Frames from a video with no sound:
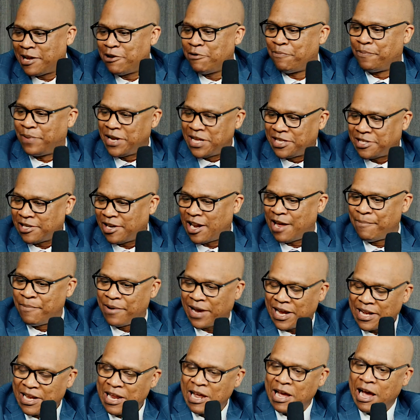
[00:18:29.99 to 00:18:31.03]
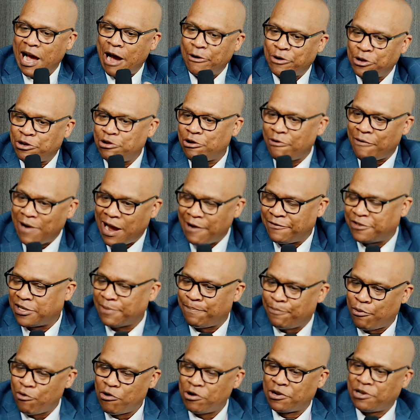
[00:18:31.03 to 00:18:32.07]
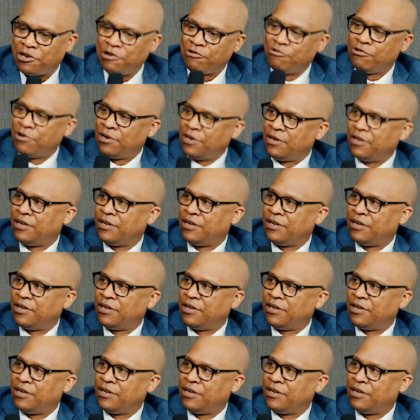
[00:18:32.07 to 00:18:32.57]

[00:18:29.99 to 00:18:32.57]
Can you please elaborate? How did your wife support you?